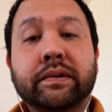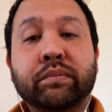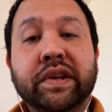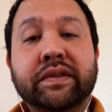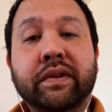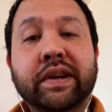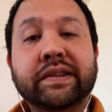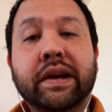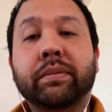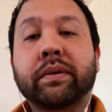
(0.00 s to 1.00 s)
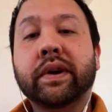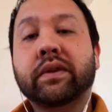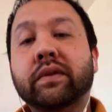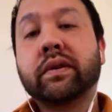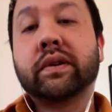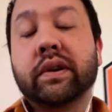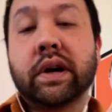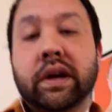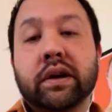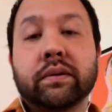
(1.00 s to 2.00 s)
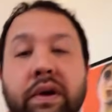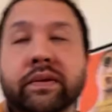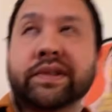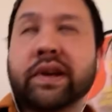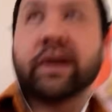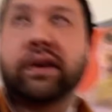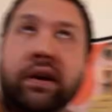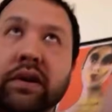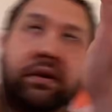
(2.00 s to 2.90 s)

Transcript: Best Frank Zappa record, I would say